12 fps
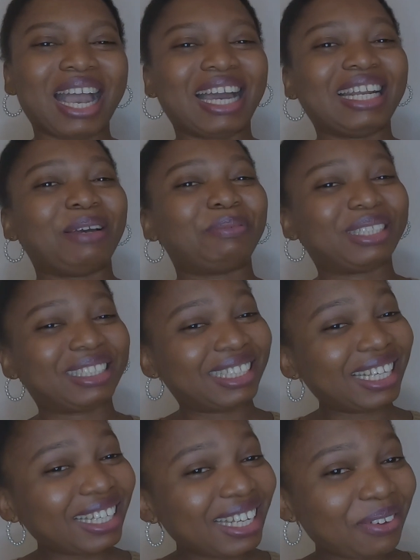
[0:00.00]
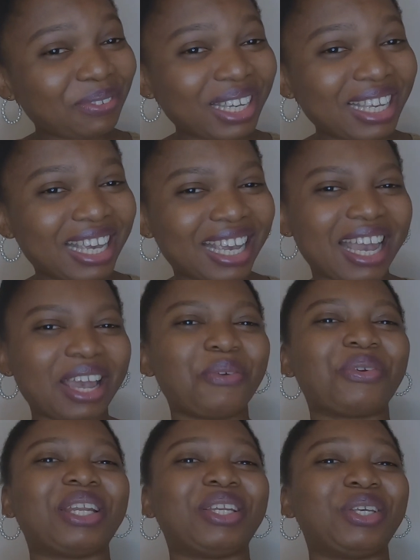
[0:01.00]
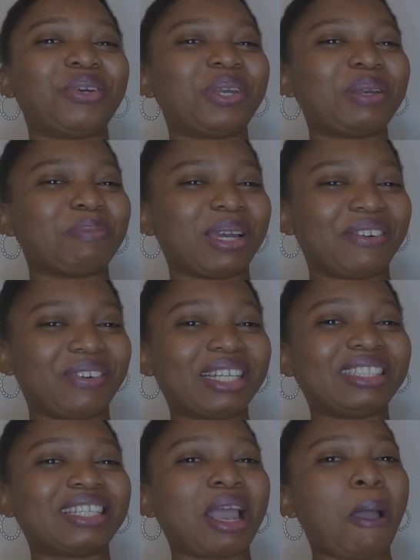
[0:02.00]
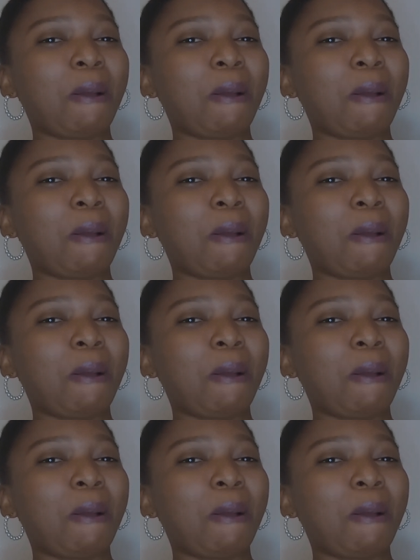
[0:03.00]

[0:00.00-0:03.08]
and I'm still living here, renewing my rent